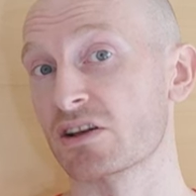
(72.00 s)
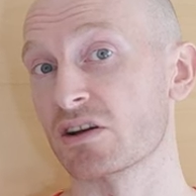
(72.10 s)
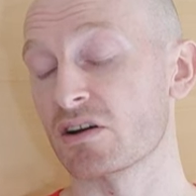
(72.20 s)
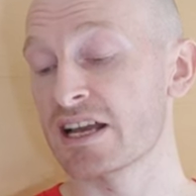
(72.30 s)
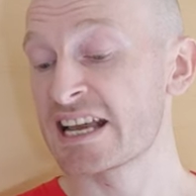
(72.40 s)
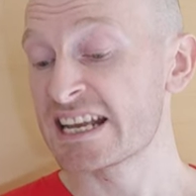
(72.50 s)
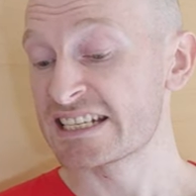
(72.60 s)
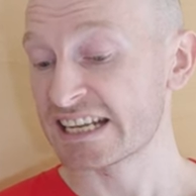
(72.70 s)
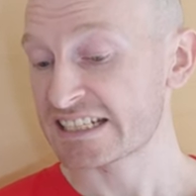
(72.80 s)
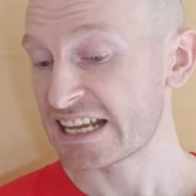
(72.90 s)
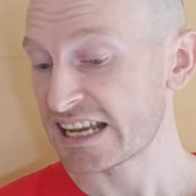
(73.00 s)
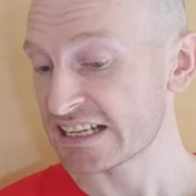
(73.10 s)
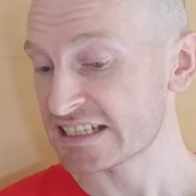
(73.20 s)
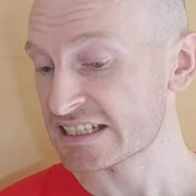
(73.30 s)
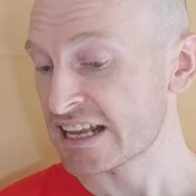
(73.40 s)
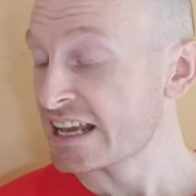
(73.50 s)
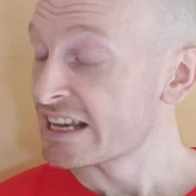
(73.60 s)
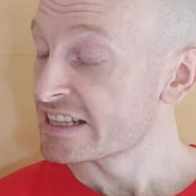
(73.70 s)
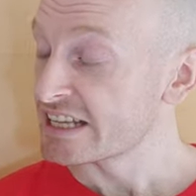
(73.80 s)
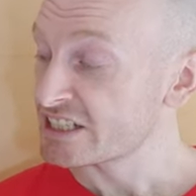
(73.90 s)
law dictates
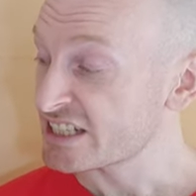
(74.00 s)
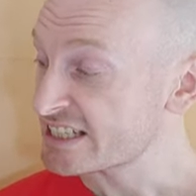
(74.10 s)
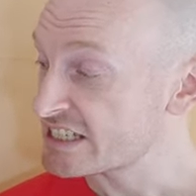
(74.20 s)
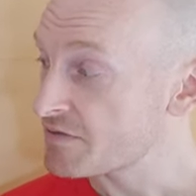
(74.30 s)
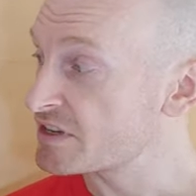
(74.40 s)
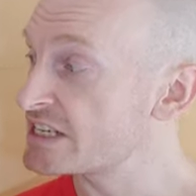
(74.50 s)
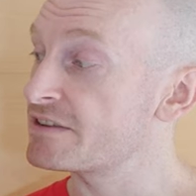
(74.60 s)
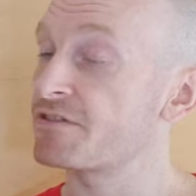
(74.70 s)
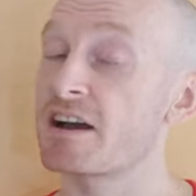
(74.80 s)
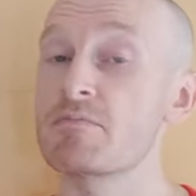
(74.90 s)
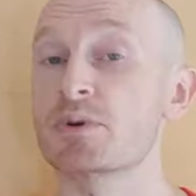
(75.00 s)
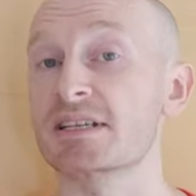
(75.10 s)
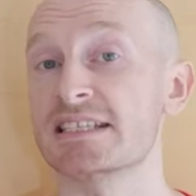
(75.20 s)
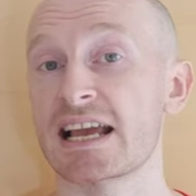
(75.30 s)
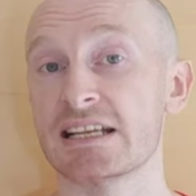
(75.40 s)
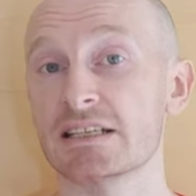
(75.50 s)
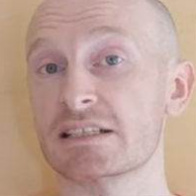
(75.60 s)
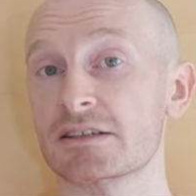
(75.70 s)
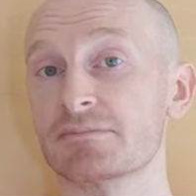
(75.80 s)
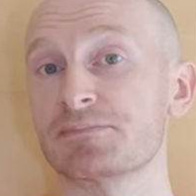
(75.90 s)
that just seventy-five
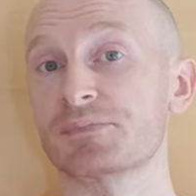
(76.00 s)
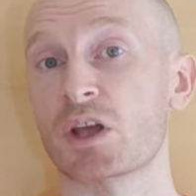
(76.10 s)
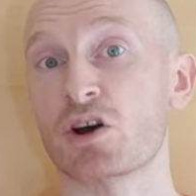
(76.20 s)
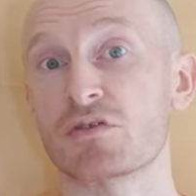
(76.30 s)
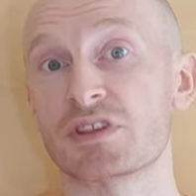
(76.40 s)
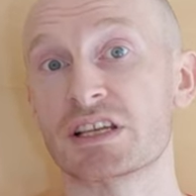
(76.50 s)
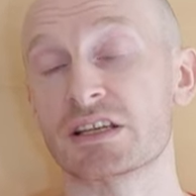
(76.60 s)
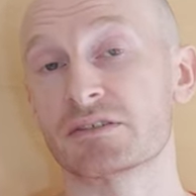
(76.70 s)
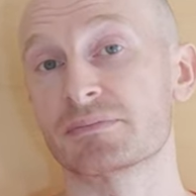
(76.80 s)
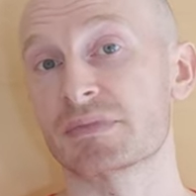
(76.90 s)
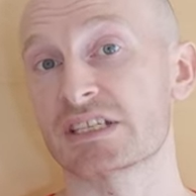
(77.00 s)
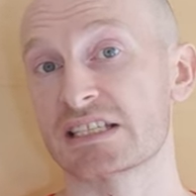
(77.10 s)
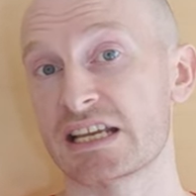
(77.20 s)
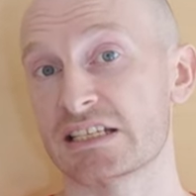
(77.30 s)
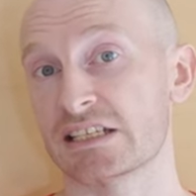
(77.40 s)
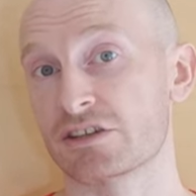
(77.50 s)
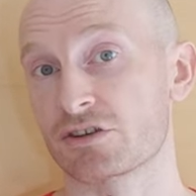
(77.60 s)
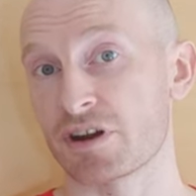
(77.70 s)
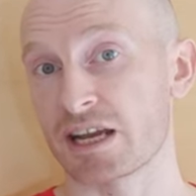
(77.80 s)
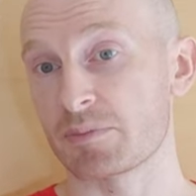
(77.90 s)
percent of the stated
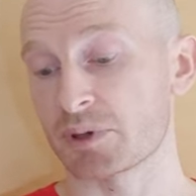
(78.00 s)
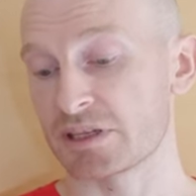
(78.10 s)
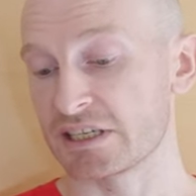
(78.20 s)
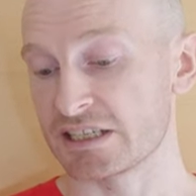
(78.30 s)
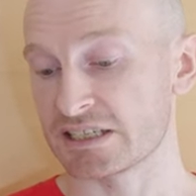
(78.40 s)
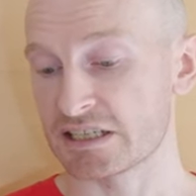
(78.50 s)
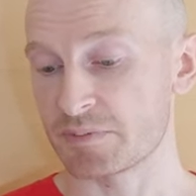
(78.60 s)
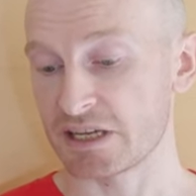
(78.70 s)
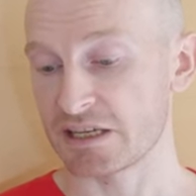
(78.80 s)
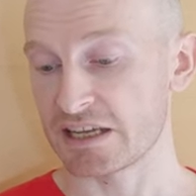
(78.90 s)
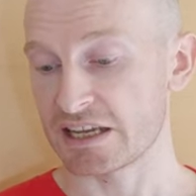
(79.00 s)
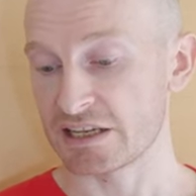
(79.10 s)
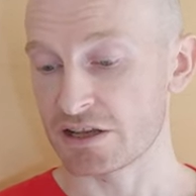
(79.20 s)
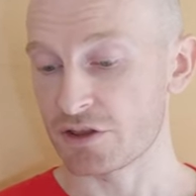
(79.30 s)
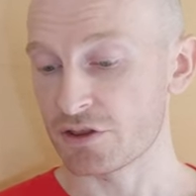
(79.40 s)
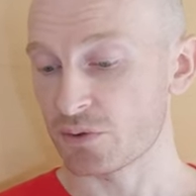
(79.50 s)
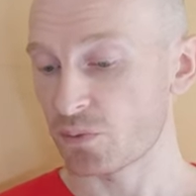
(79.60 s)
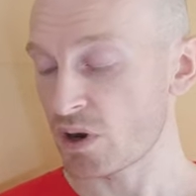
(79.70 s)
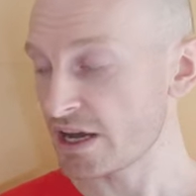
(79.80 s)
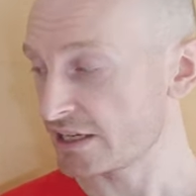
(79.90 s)
grape needs to be in the
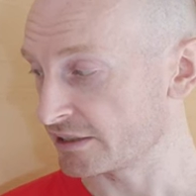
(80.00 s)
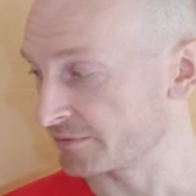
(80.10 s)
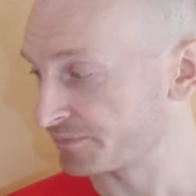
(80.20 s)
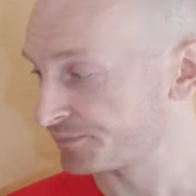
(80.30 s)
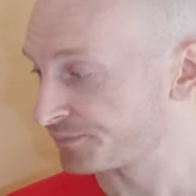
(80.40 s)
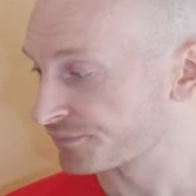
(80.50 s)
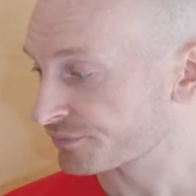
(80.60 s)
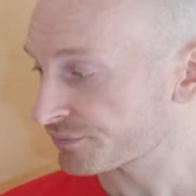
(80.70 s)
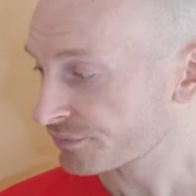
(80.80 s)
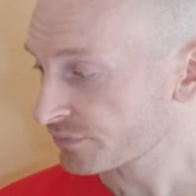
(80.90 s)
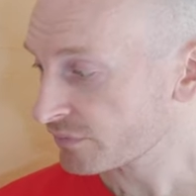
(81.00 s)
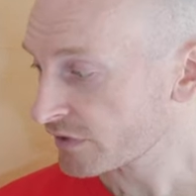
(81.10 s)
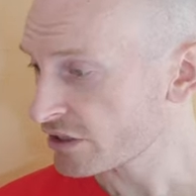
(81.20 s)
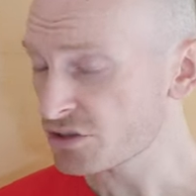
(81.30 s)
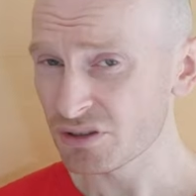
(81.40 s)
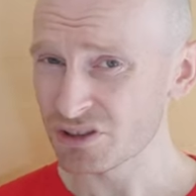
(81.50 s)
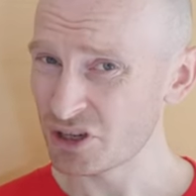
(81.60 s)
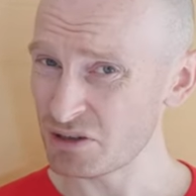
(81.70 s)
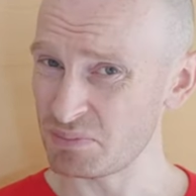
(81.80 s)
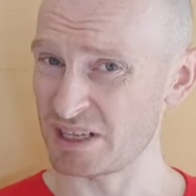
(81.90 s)
wine. So there
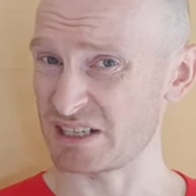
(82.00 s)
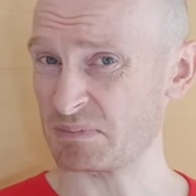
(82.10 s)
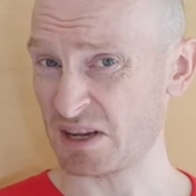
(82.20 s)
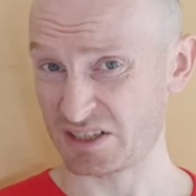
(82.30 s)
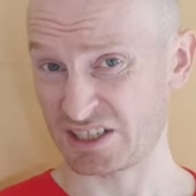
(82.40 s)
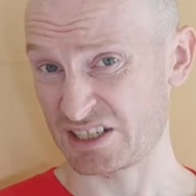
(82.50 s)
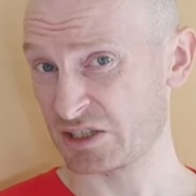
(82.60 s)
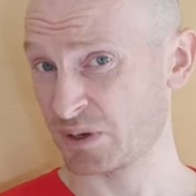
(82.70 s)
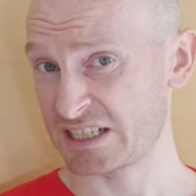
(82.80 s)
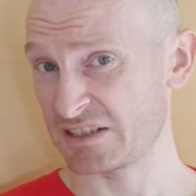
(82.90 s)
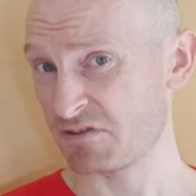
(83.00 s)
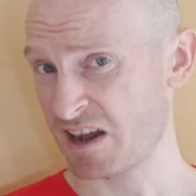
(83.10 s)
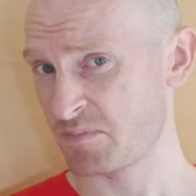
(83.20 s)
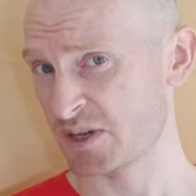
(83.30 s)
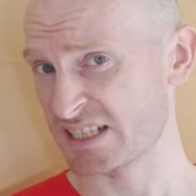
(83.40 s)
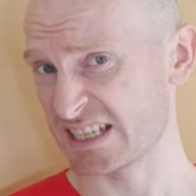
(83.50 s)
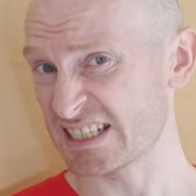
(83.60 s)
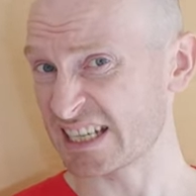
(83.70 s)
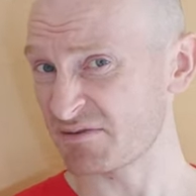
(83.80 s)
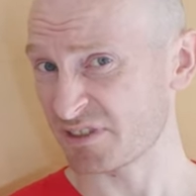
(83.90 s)
could be as much as twenty-five percent
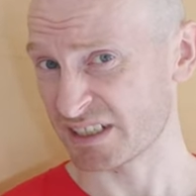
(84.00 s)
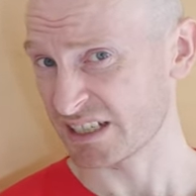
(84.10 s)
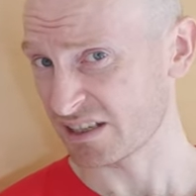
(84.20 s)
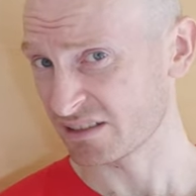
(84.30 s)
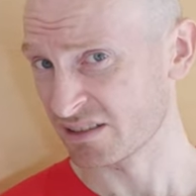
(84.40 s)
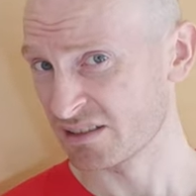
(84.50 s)
Zinfandel.